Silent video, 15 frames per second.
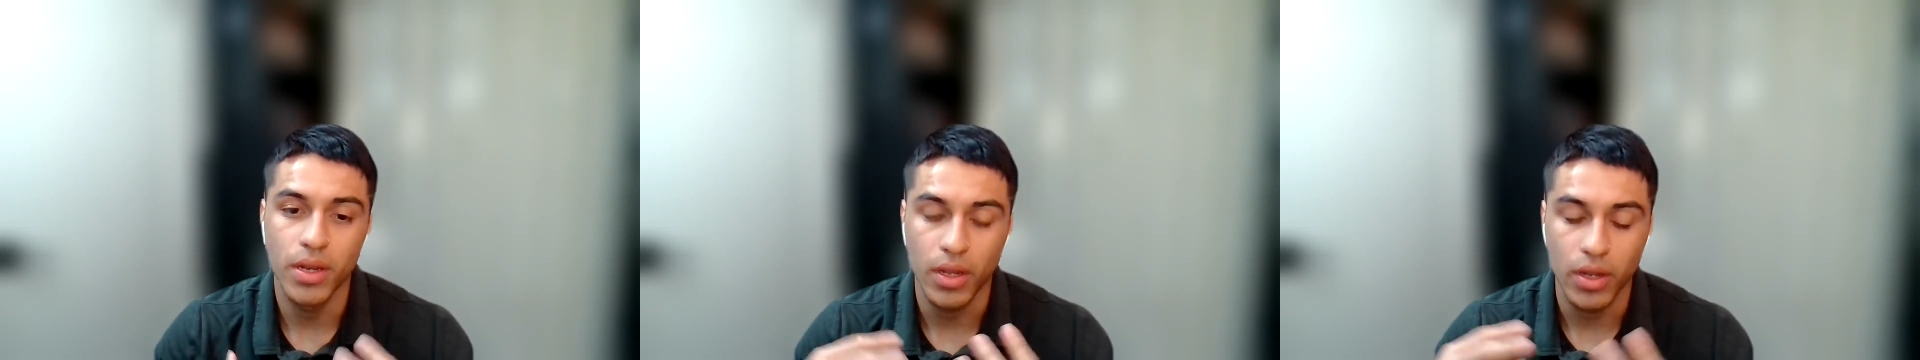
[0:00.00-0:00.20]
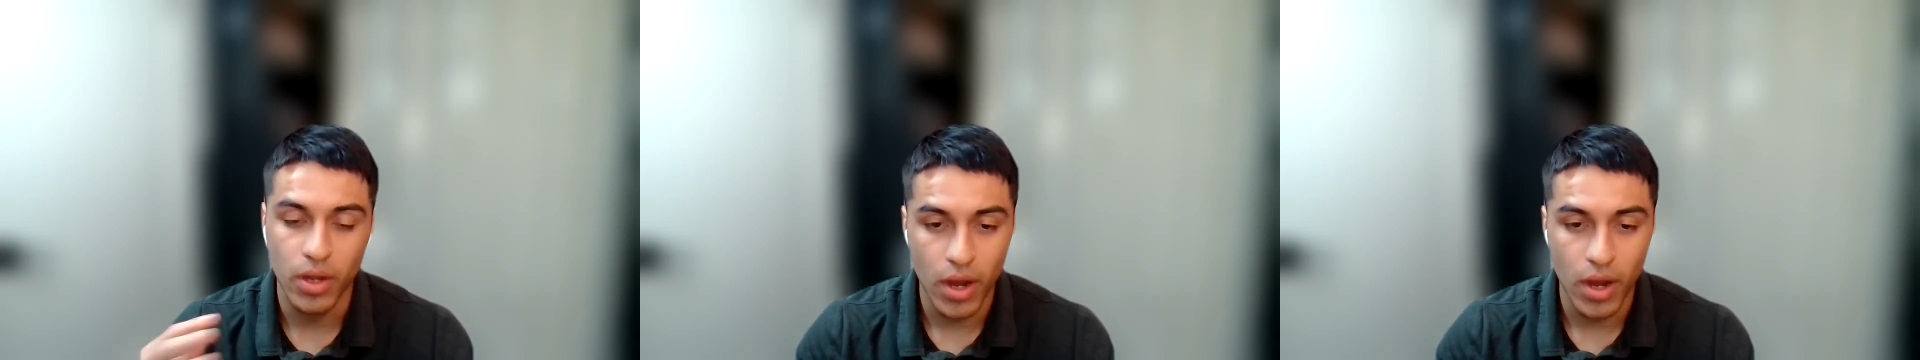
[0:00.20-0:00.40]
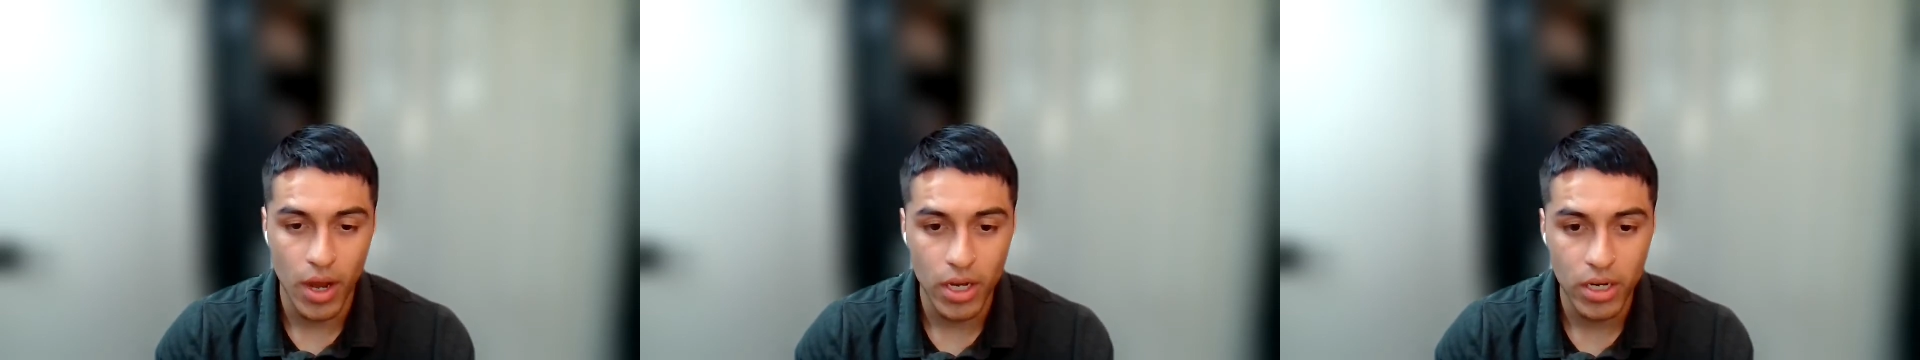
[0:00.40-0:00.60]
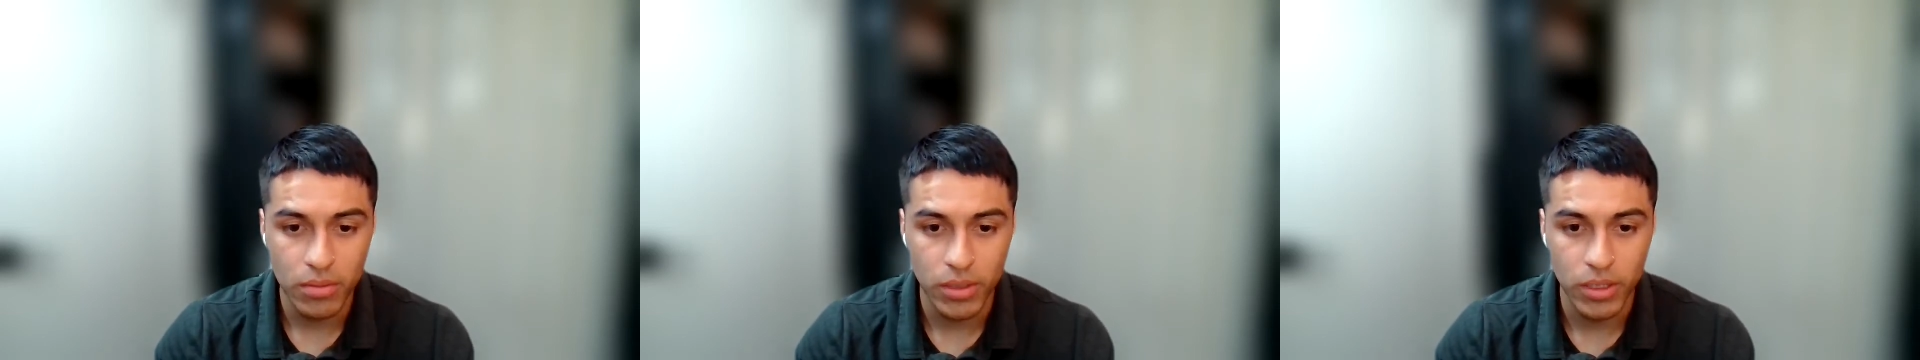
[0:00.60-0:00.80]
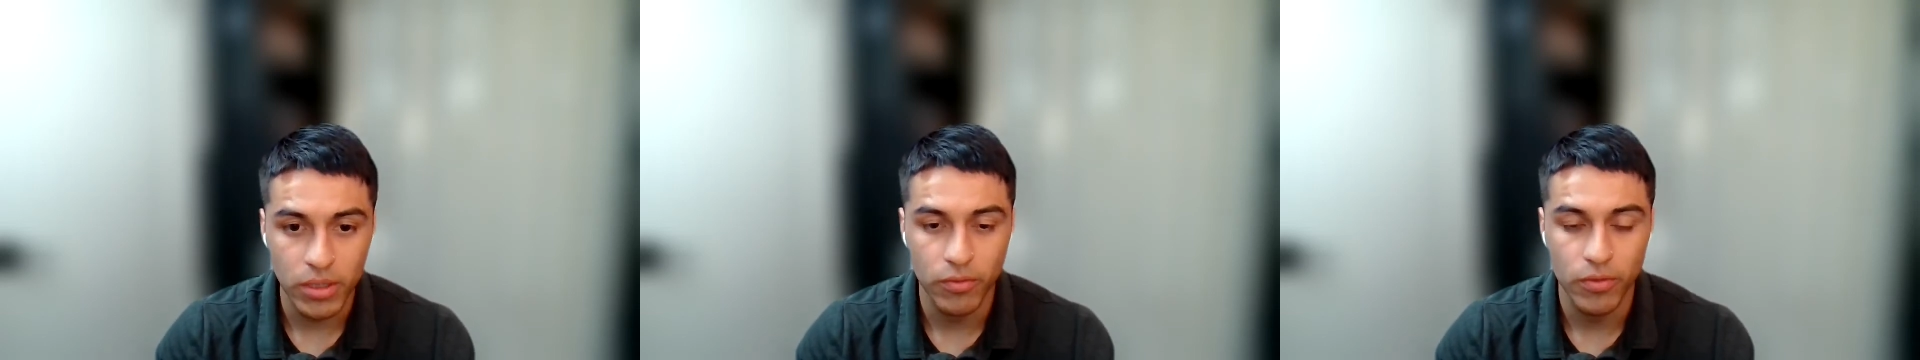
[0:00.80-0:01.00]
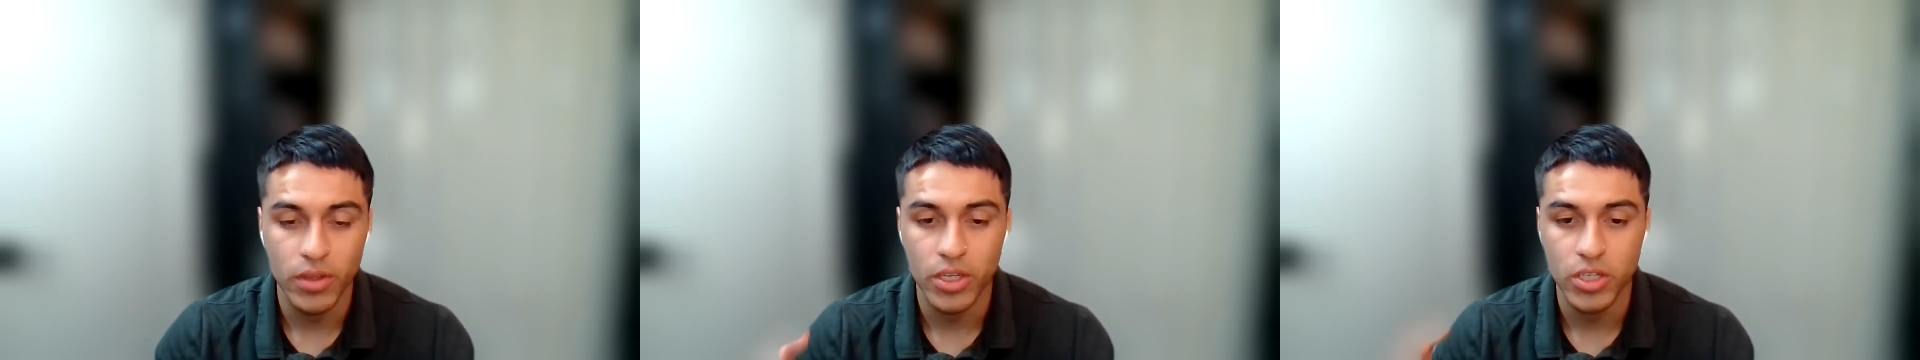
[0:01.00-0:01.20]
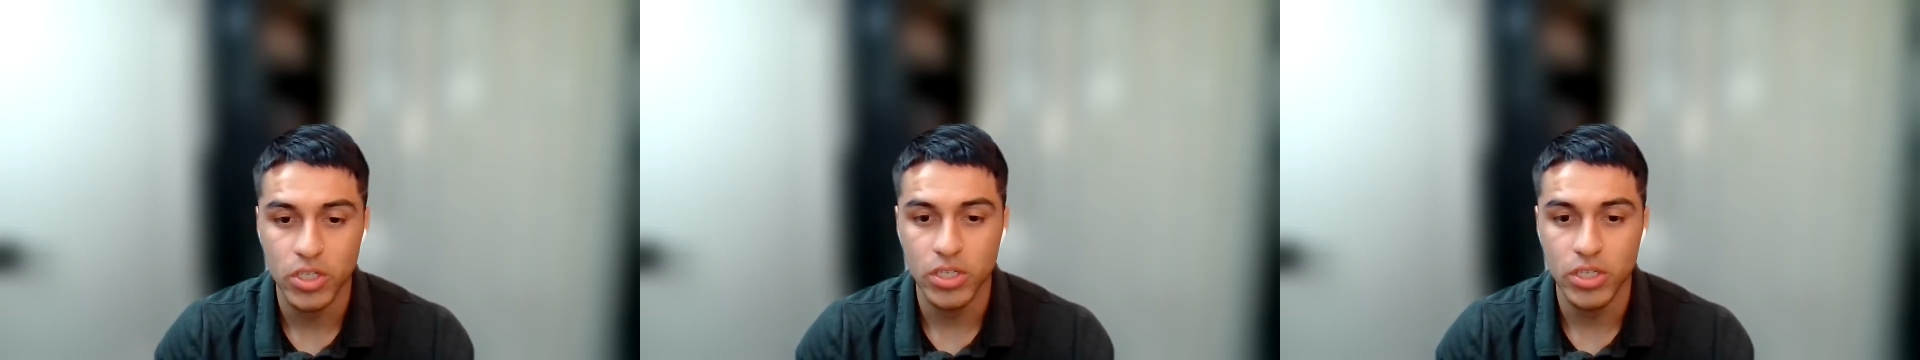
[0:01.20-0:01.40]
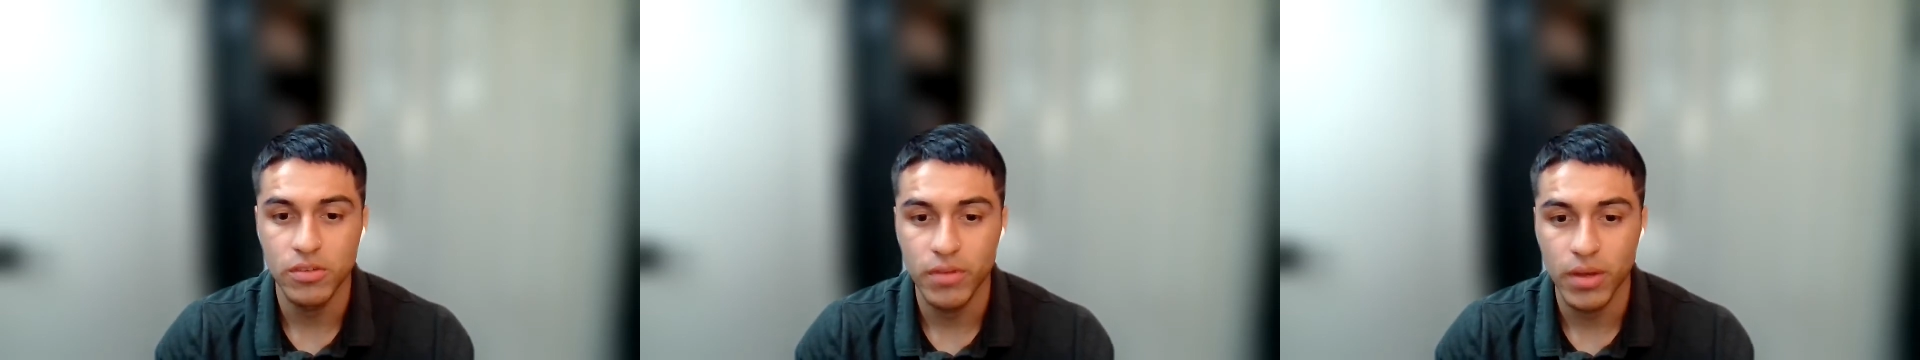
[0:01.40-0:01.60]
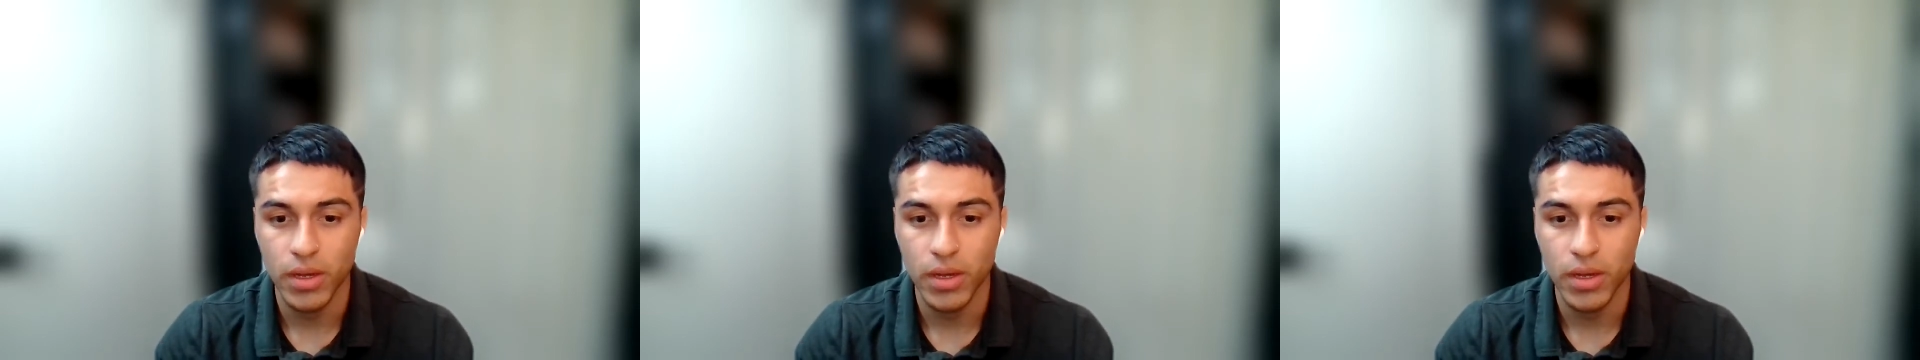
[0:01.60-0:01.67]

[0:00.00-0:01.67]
an economy for the exchange of